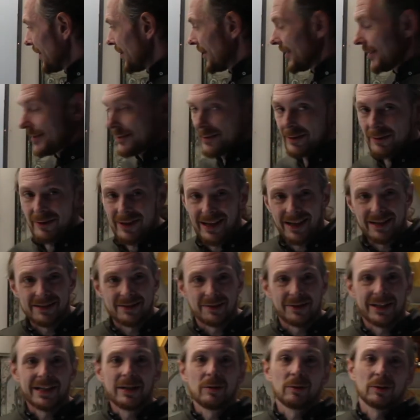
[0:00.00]
these two guys
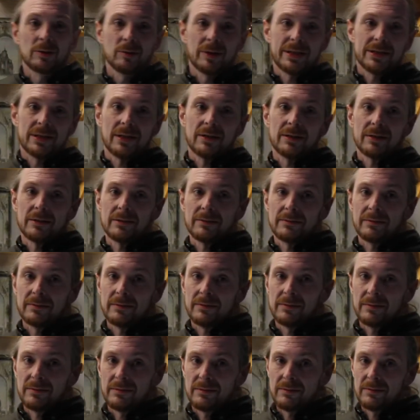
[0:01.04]
are equal to each other.
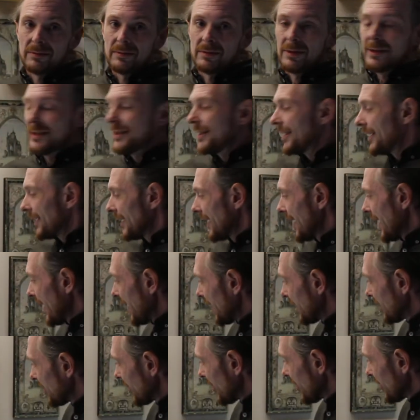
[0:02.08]

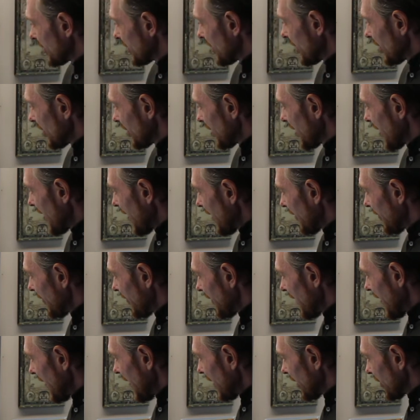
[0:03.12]
It turns out
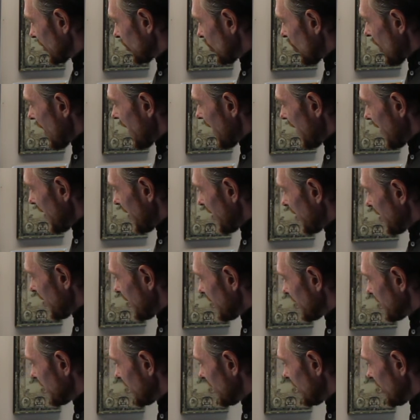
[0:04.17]
fxy
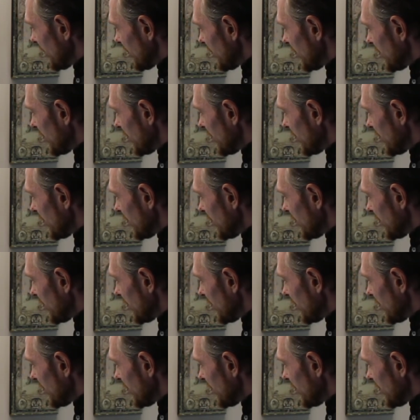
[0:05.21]
is equal